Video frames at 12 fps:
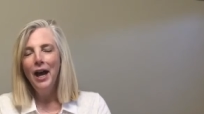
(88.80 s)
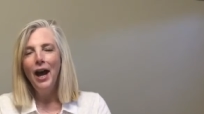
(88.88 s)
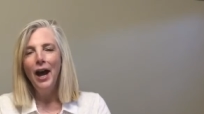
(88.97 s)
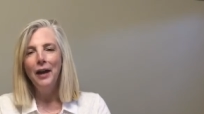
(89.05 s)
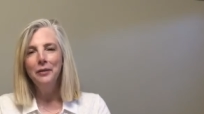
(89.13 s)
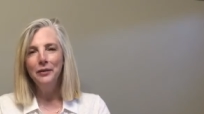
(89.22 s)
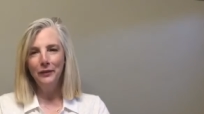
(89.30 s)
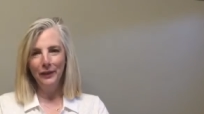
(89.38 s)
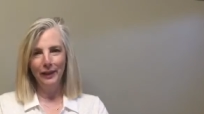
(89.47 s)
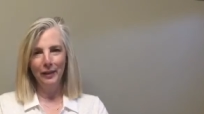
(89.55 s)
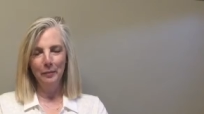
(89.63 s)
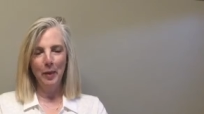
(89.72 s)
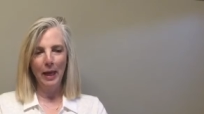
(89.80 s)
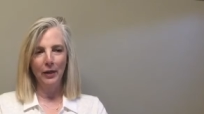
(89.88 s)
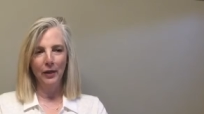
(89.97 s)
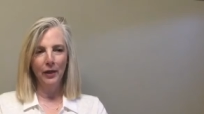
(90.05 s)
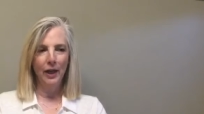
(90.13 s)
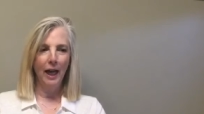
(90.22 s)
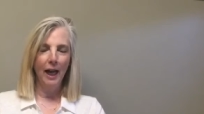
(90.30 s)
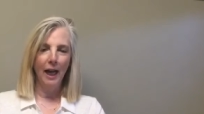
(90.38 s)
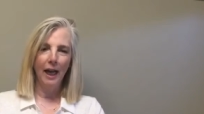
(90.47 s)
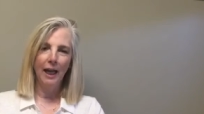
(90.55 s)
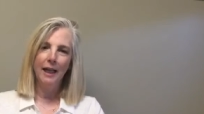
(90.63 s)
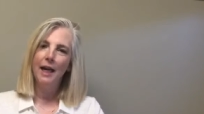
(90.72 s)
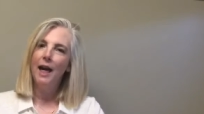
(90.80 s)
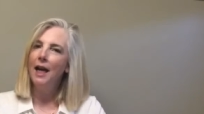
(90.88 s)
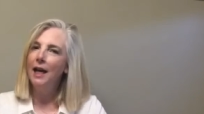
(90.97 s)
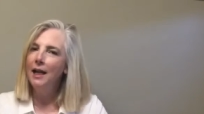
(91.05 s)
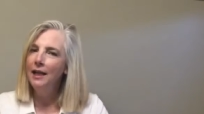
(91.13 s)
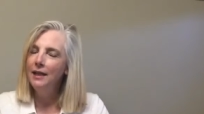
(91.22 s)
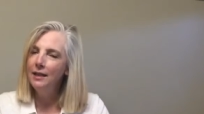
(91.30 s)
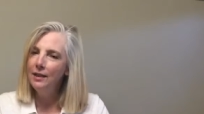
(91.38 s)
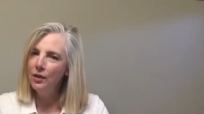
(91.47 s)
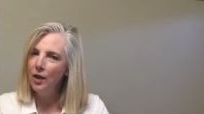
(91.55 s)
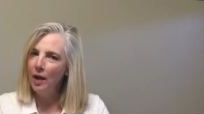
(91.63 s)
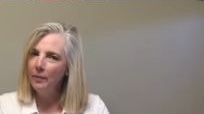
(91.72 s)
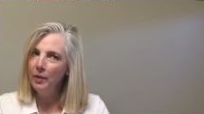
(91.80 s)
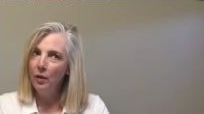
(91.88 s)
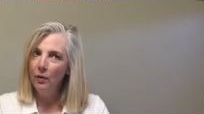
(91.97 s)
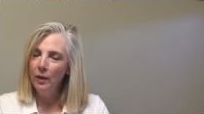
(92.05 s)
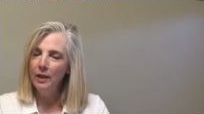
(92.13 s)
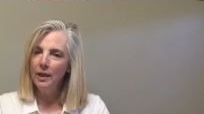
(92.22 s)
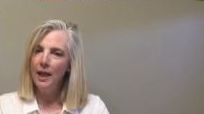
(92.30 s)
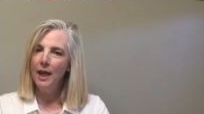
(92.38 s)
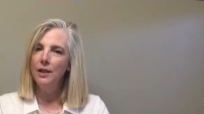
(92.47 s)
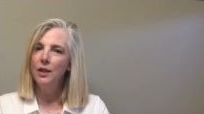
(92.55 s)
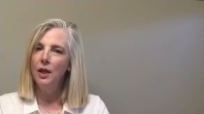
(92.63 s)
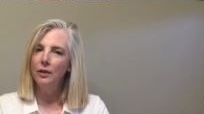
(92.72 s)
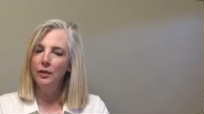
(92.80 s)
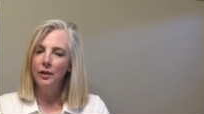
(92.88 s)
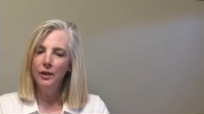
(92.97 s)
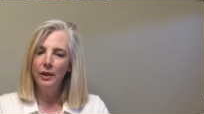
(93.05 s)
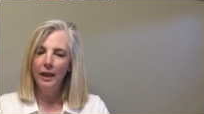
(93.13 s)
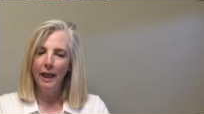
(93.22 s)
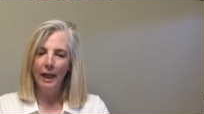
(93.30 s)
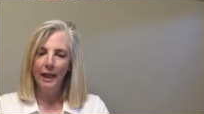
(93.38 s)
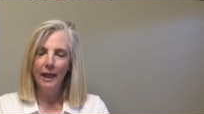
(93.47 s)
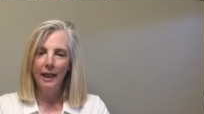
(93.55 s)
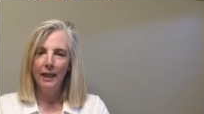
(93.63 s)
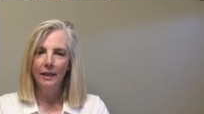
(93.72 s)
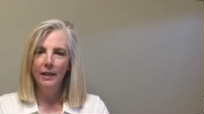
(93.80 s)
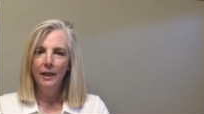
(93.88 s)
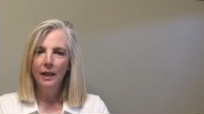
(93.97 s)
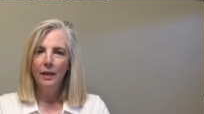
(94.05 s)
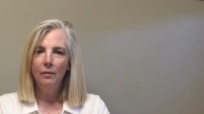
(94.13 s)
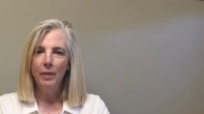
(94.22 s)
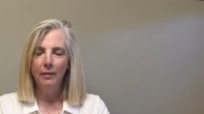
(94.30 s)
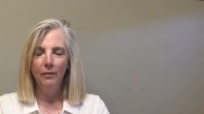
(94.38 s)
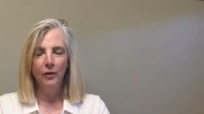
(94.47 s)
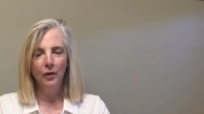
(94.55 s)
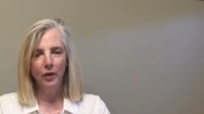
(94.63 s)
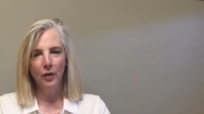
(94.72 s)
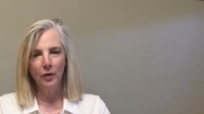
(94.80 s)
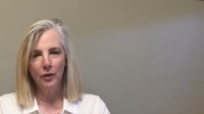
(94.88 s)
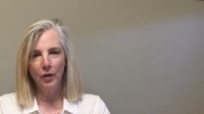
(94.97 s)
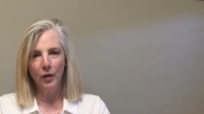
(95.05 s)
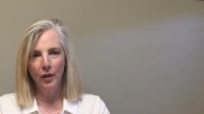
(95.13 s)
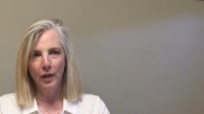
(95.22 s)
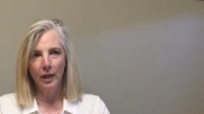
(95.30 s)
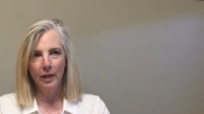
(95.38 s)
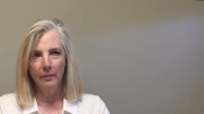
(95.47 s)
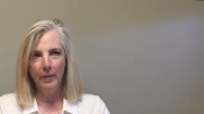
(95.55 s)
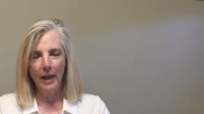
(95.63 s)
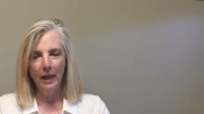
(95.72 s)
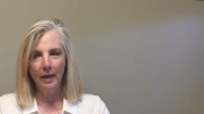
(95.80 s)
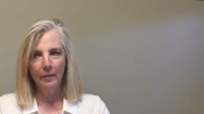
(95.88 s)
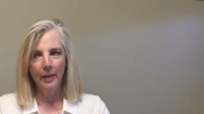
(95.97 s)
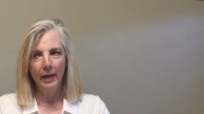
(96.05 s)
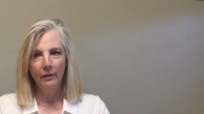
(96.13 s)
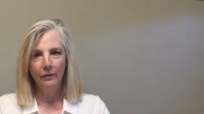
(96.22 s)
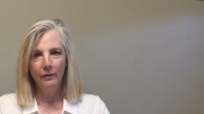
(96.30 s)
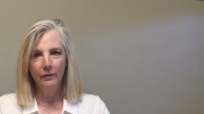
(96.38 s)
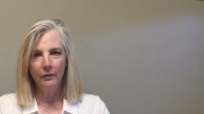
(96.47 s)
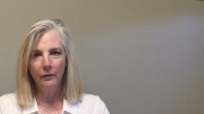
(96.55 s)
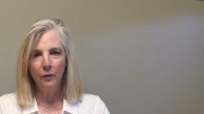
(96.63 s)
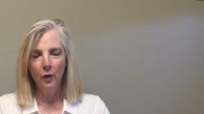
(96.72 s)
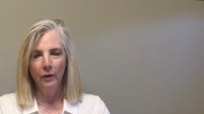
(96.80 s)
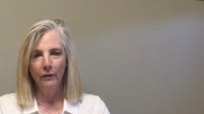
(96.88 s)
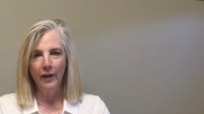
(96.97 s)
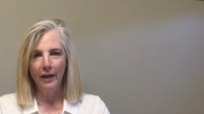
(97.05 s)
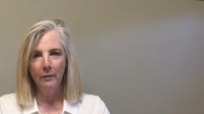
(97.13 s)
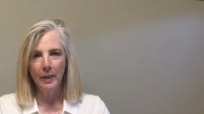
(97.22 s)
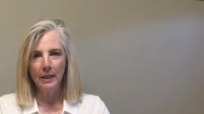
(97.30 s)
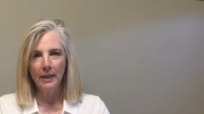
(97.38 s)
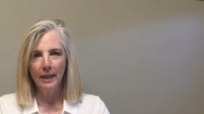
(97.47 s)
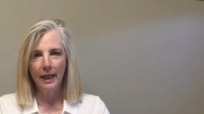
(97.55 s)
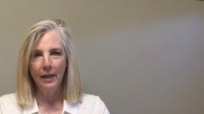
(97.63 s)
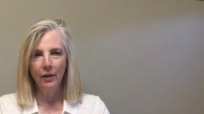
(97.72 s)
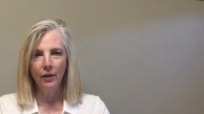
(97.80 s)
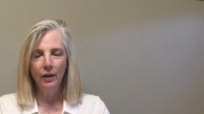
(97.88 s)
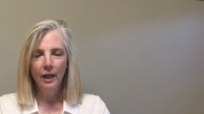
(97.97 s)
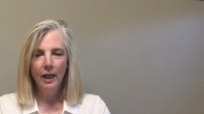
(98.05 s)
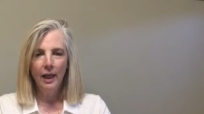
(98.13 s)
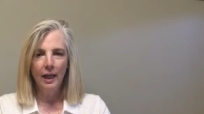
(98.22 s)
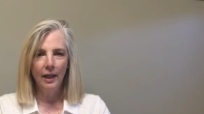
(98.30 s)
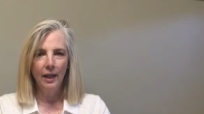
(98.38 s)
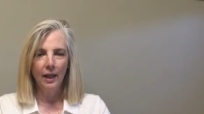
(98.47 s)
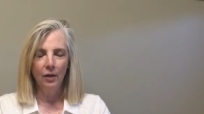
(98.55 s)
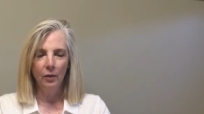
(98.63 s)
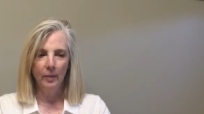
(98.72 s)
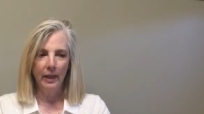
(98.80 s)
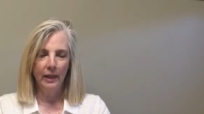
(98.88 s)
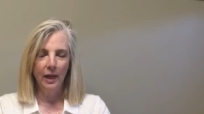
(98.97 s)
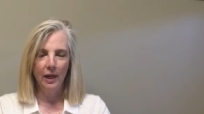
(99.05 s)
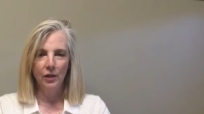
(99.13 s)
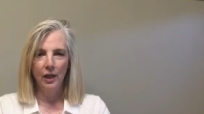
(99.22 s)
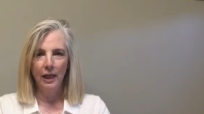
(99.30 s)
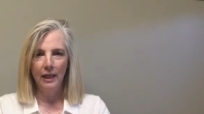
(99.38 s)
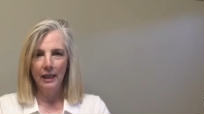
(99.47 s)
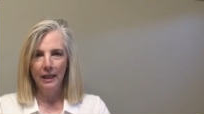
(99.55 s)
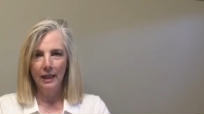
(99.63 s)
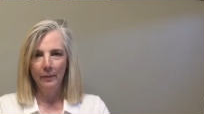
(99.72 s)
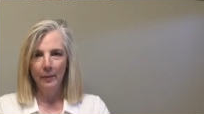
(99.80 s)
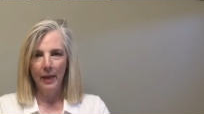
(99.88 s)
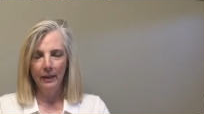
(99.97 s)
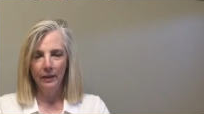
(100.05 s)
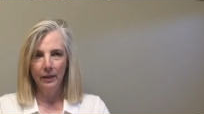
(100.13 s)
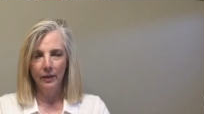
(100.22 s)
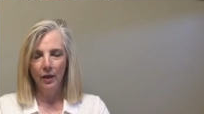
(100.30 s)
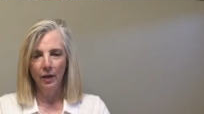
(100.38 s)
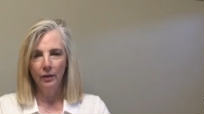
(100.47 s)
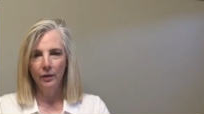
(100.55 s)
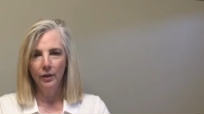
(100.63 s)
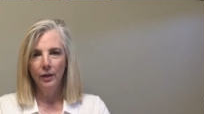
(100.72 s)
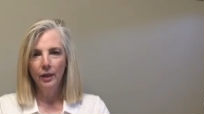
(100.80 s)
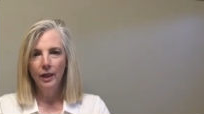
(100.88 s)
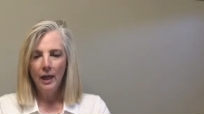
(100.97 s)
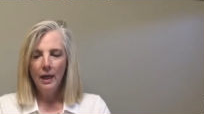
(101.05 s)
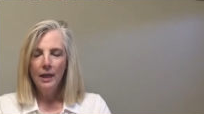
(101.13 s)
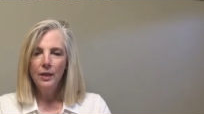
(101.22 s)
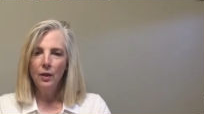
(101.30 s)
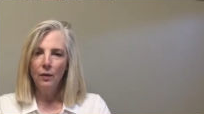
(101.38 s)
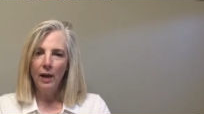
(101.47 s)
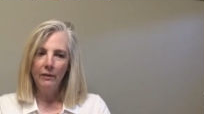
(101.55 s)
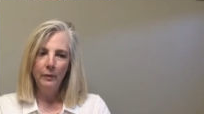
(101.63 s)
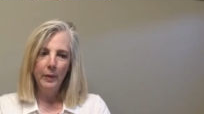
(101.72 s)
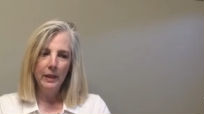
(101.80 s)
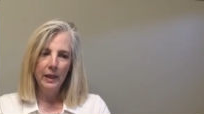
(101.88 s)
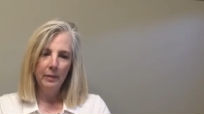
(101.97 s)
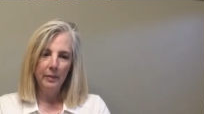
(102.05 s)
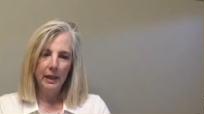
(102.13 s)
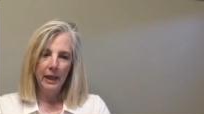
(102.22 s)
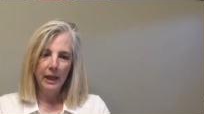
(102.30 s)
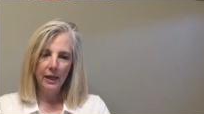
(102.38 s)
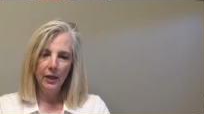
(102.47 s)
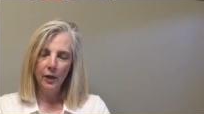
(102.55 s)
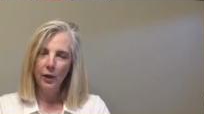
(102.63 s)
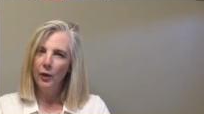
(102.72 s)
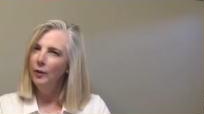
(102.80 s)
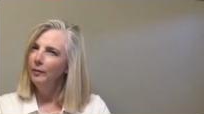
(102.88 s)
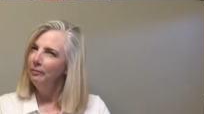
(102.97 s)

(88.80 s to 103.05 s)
I was feeling better, and I stopped going to that doctor, and then my vertigo started to come back about four or five months later, and I thought, oh my gosh, I need to get back to the doctor. So I've been coming here,